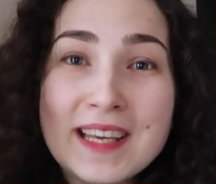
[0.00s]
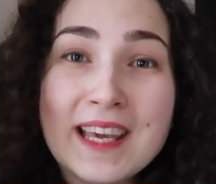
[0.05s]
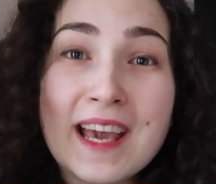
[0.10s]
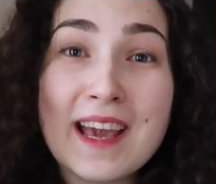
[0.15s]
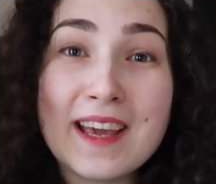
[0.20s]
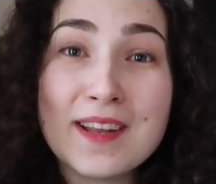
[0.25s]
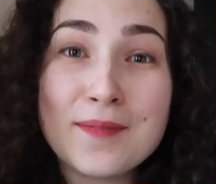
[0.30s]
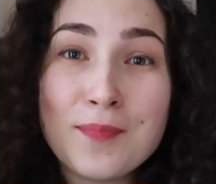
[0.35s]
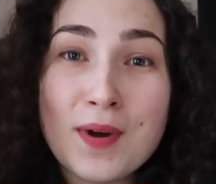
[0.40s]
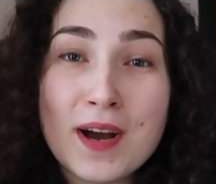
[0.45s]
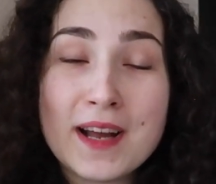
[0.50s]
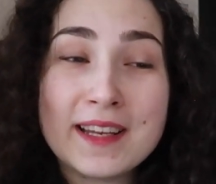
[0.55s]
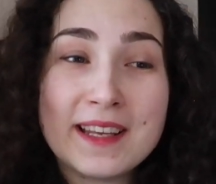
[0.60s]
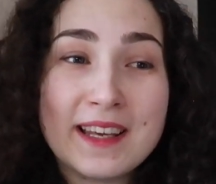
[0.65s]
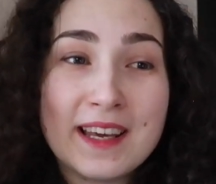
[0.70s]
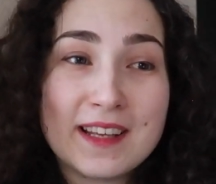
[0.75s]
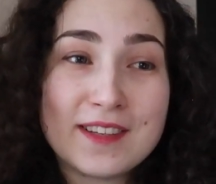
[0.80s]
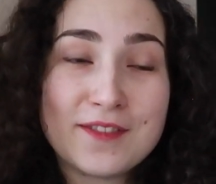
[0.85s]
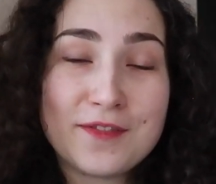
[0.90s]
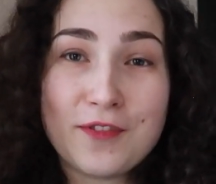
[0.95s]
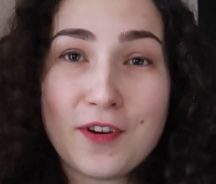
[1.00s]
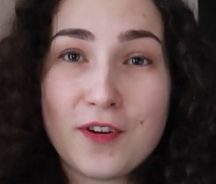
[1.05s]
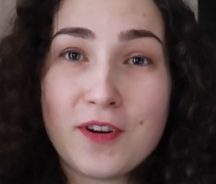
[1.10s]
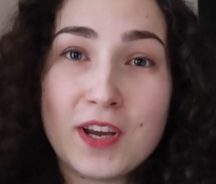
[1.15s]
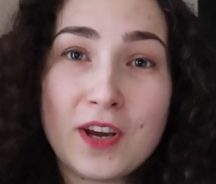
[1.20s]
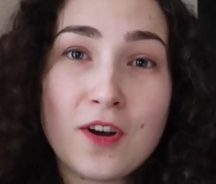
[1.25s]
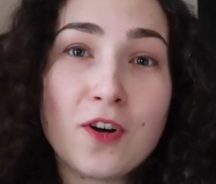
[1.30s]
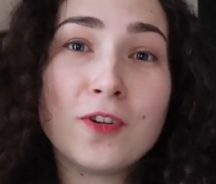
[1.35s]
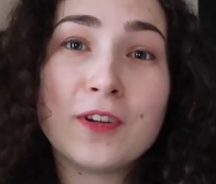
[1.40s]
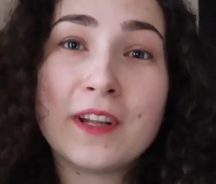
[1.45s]
yeah, it might get
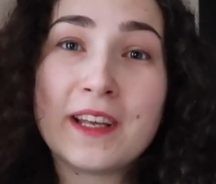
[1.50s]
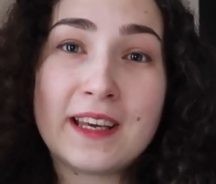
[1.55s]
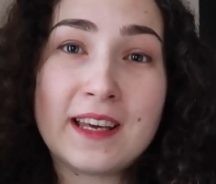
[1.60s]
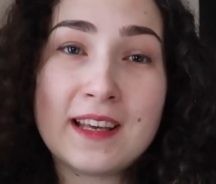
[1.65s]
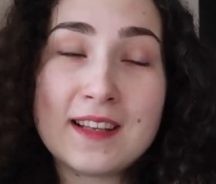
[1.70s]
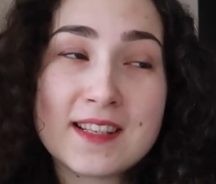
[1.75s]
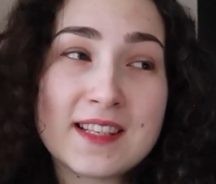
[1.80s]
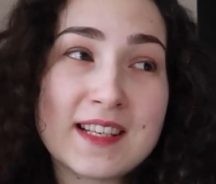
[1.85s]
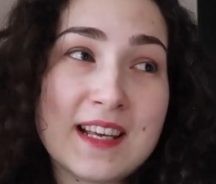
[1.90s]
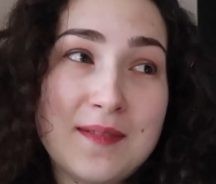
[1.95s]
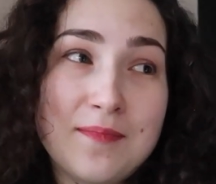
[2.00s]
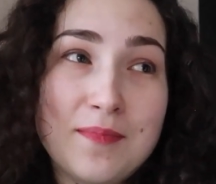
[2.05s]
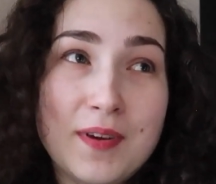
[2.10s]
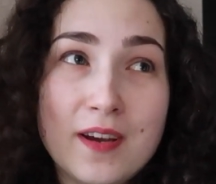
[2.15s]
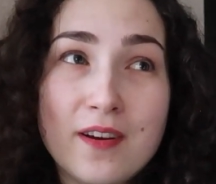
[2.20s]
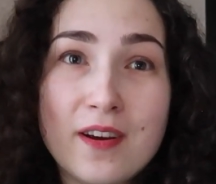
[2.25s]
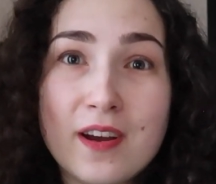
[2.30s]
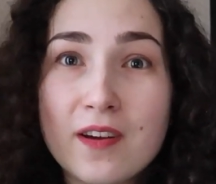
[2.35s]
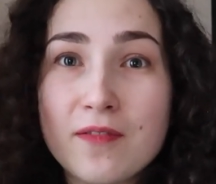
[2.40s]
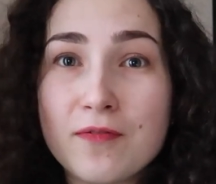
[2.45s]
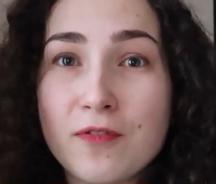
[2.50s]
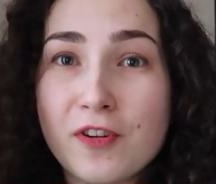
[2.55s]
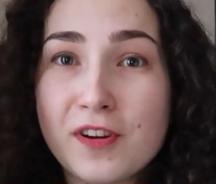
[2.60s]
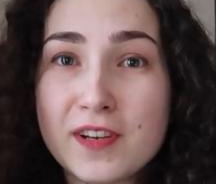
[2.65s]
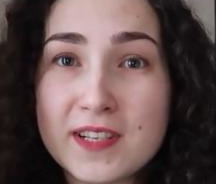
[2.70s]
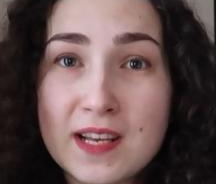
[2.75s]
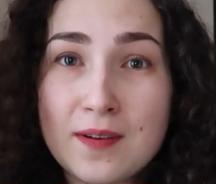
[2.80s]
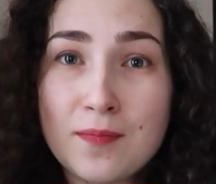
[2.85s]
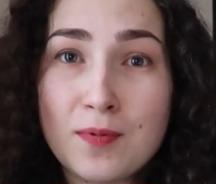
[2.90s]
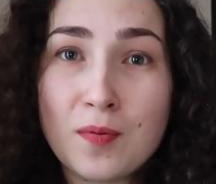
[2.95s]
very cold, in Siberia, for
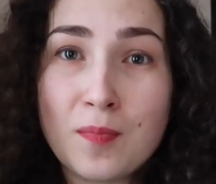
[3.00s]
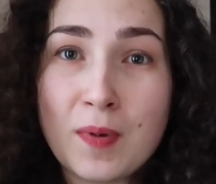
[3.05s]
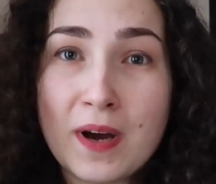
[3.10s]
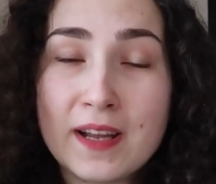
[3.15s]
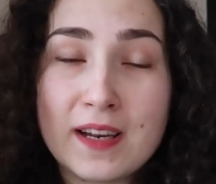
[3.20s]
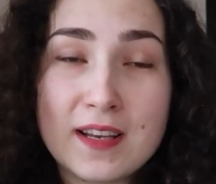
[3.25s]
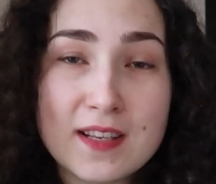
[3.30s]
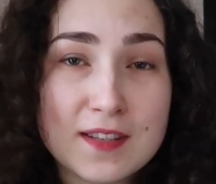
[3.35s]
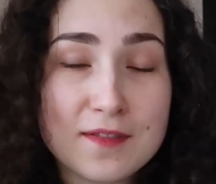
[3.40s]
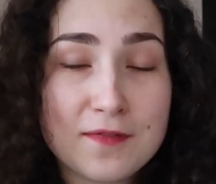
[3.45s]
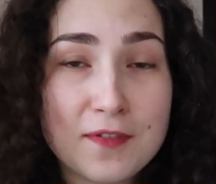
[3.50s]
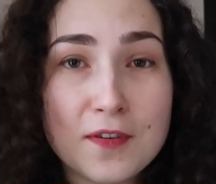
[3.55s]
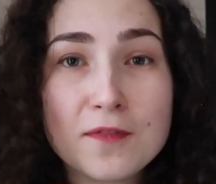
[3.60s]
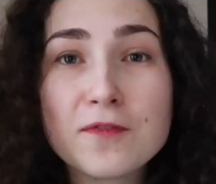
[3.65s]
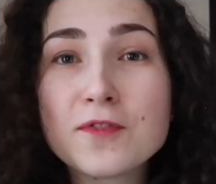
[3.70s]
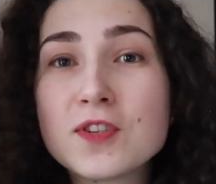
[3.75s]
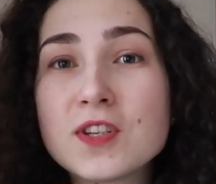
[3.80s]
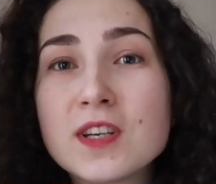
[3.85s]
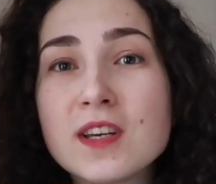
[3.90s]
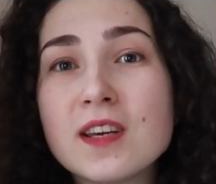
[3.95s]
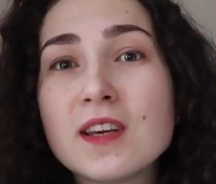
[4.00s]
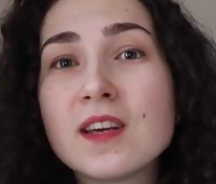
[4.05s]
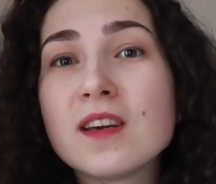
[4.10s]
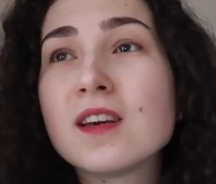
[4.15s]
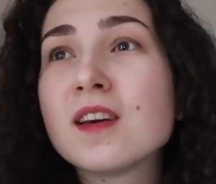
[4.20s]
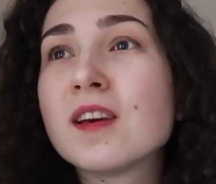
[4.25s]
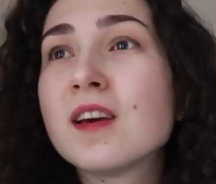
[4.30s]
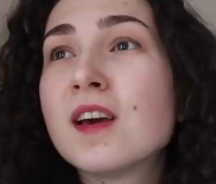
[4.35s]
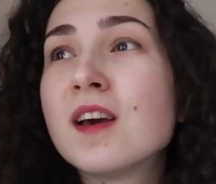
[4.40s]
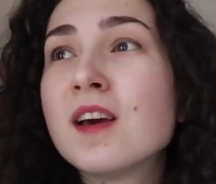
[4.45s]
example,
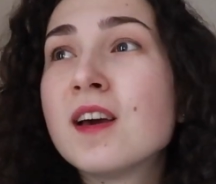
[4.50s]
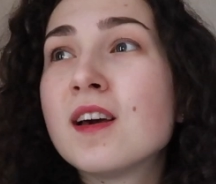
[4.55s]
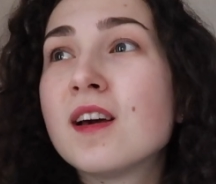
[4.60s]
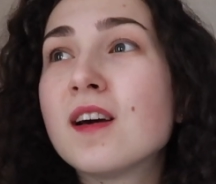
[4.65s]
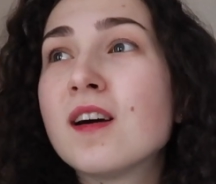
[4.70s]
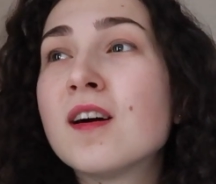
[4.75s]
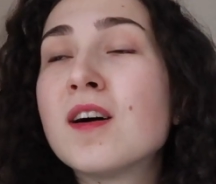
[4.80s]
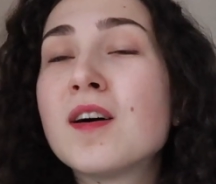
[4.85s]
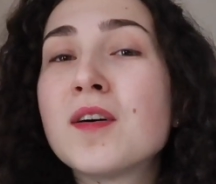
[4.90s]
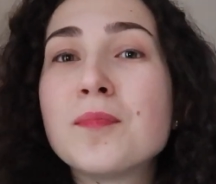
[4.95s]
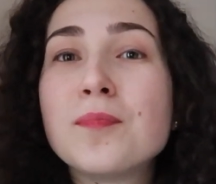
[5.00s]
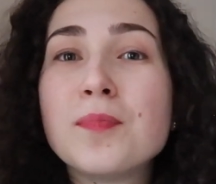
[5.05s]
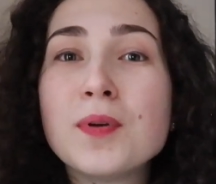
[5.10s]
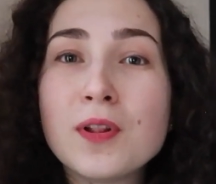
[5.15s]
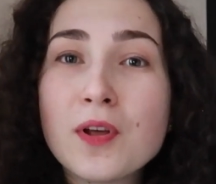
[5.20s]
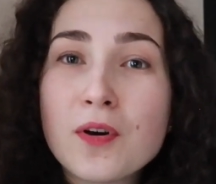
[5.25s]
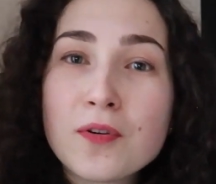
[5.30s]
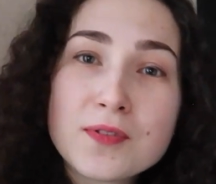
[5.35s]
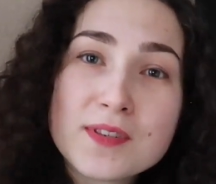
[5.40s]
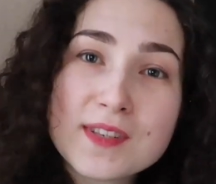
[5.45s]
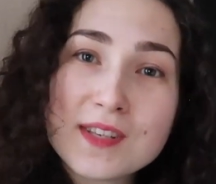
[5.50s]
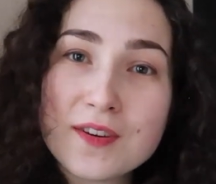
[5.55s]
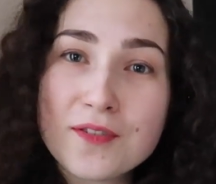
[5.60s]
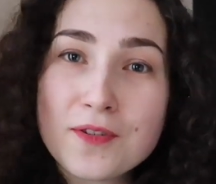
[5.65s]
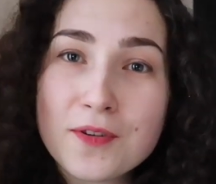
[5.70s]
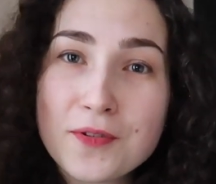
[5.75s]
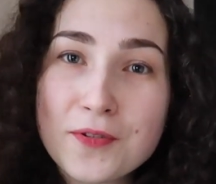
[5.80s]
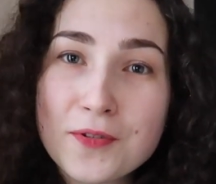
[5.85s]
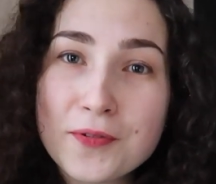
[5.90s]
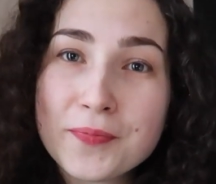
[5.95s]
-50 below
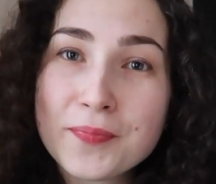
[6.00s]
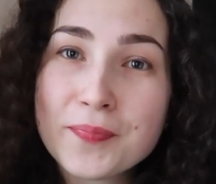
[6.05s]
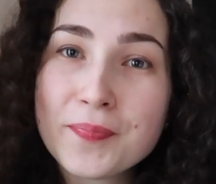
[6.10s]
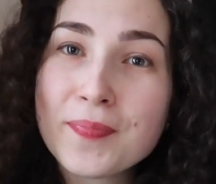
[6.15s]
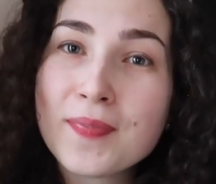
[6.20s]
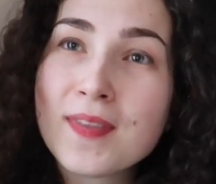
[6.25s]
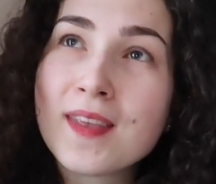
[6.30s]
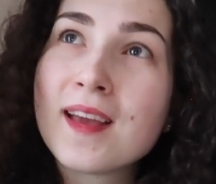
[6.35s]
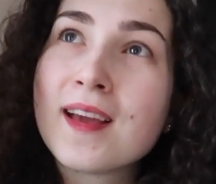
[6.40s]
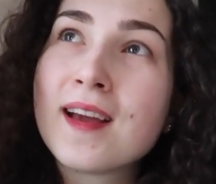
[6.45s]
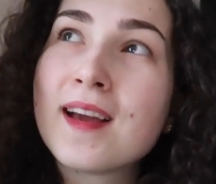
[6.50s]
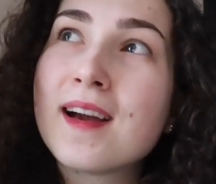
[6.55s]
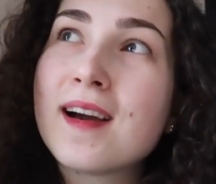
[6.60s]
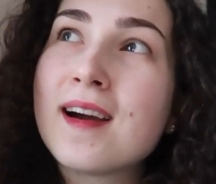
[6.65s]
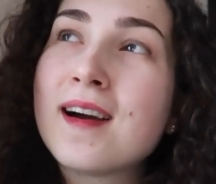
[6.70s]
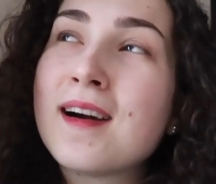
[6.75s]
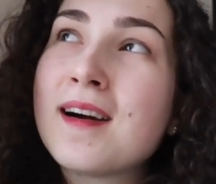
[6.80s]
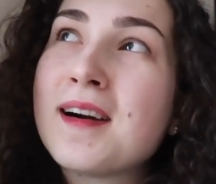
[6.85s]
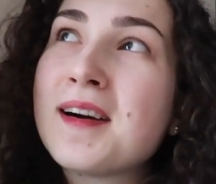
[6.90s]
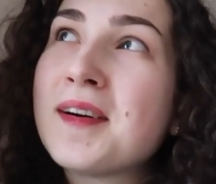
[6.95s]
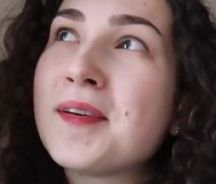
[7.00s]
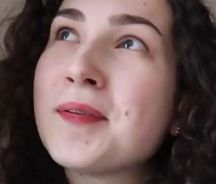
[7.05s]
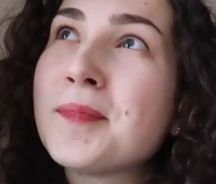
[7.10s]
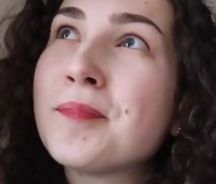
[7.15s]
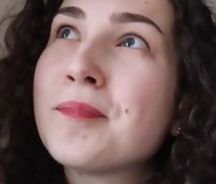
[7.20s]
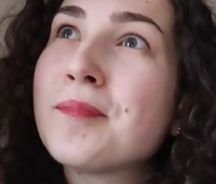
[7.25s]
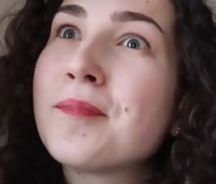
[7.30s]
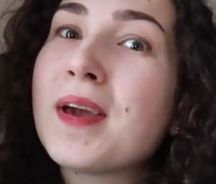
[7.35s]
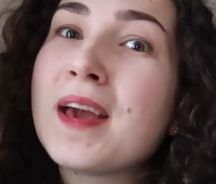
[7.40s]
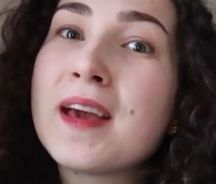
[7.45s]
0.
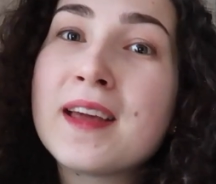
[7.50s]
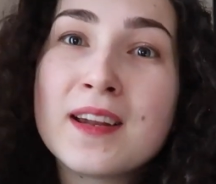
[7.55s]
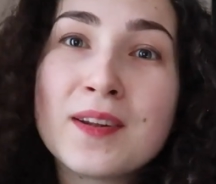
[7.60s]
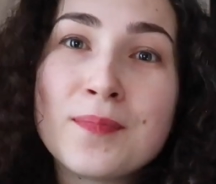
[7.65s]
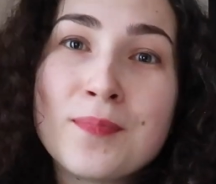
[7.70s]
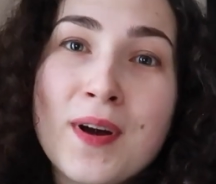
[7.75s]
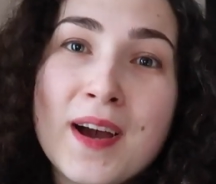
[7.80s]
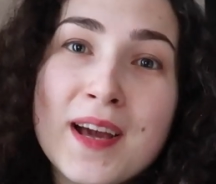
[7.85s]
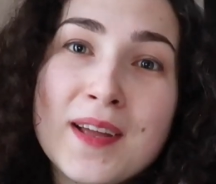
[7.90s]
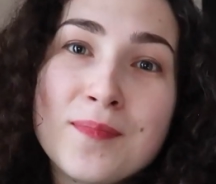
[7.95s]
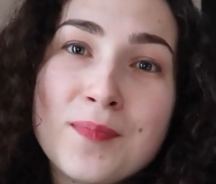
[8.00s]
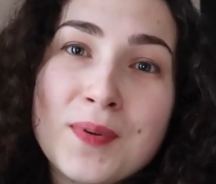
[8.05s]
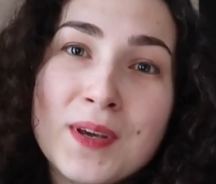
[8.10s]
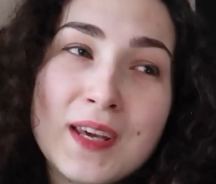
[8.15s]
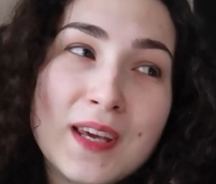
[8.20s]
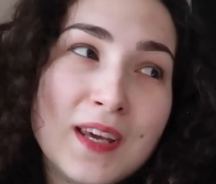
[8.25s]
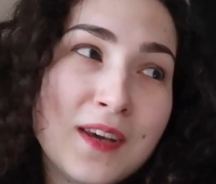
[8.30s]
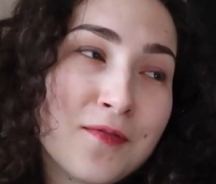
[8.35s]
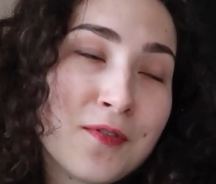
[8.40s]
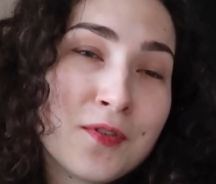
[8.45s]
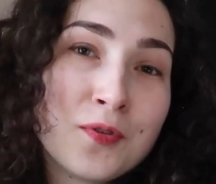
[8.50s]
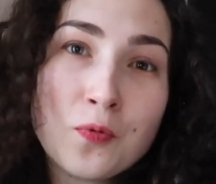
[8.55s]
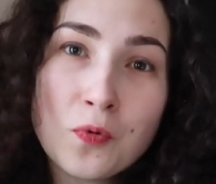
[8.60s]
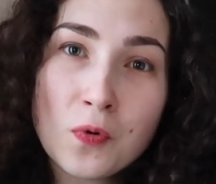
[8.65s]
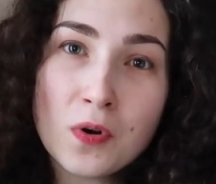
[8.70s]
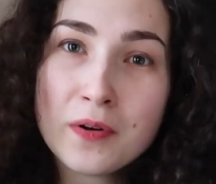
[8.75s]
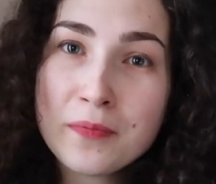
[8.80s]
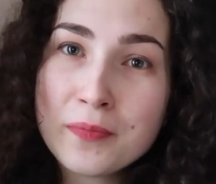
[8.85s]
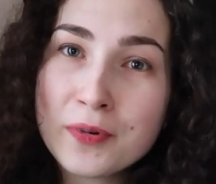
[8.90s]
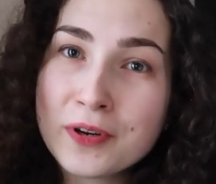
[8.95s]
And it might be even
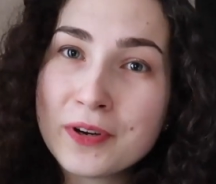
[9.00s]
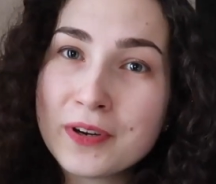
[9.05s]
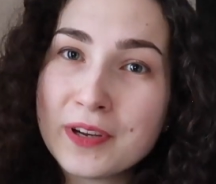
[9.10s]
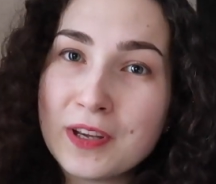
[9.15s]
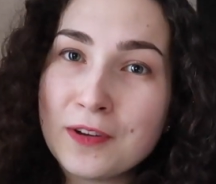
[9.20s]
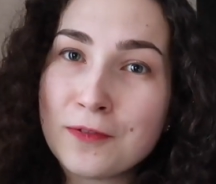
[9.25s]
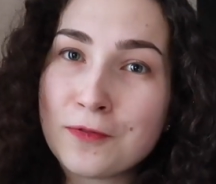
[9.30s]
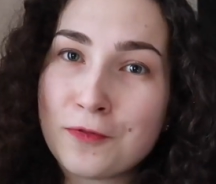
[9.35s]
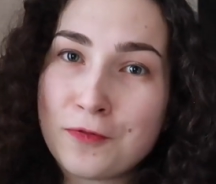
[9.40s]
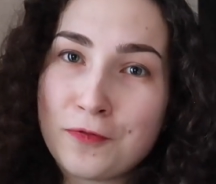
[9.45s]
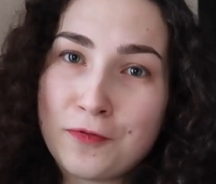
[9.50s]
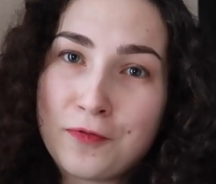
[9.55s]
warmer if,